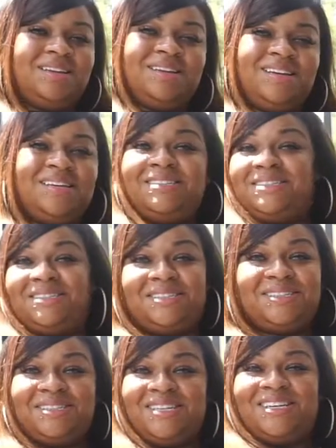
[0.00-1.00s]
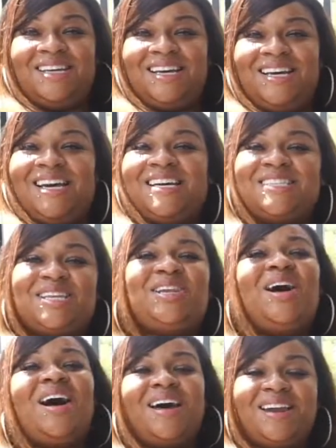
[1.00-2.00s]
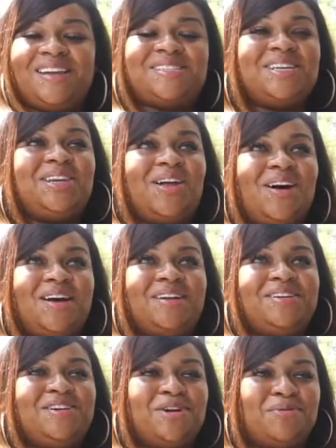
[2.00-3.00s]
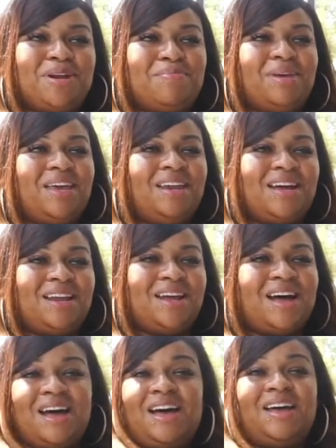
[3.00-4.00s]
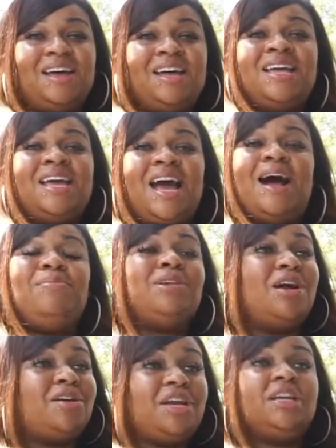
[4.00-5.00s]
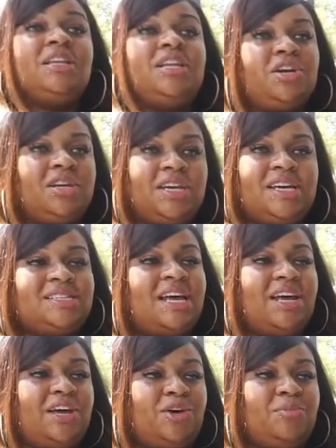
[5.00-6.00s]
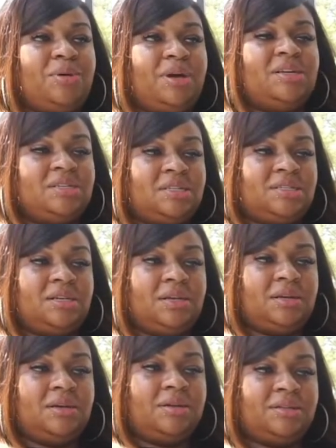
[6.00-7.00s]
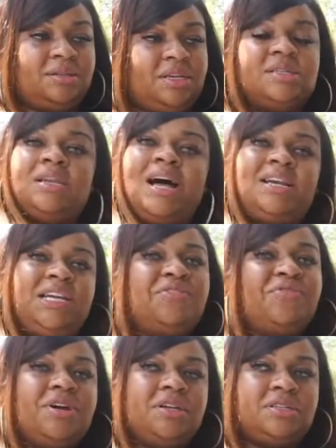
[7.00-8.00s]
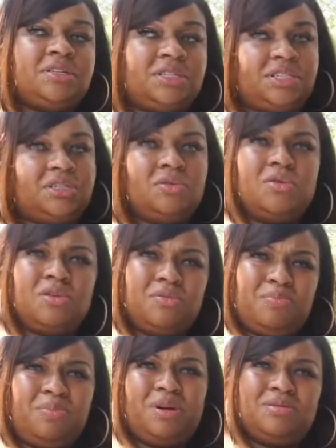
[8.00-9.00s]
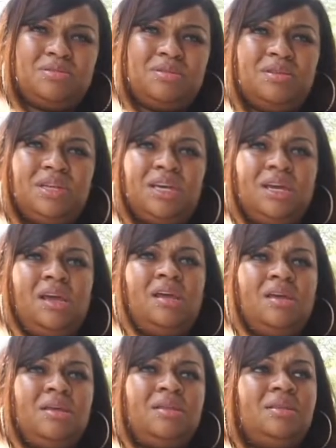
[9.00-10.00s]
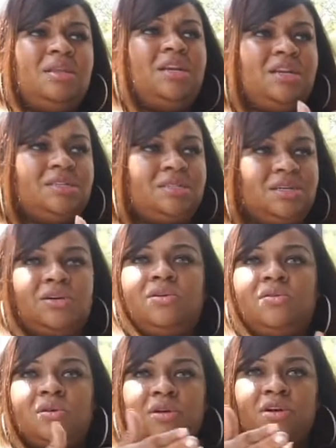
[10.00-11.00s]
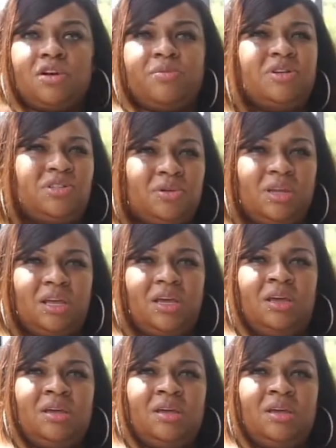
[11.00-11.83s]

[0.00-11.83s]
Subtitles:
It's a lot. It's a lot. You know what I mean? I'm learning literally as I go, because it's a lot different to just cook personally than it is to cook commercially.